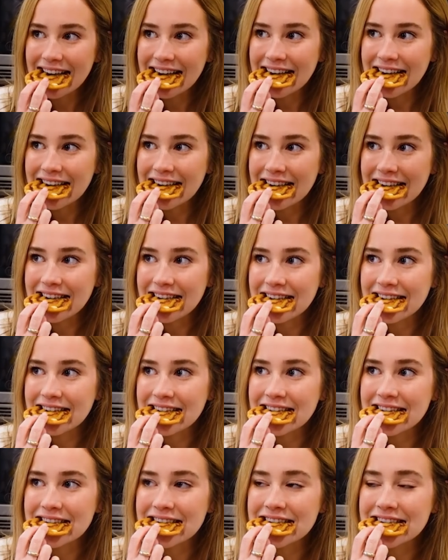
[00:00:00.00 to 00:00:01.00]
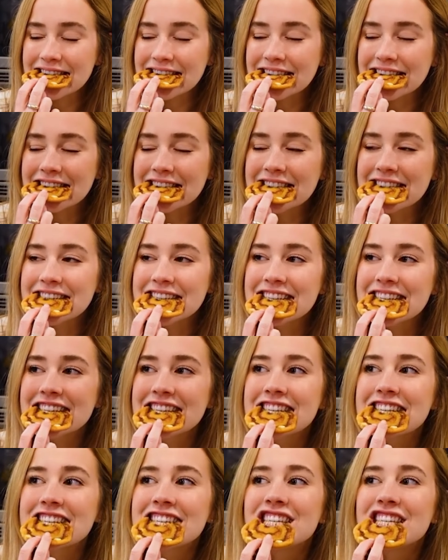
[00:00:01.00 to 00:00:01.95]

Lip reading: (silence)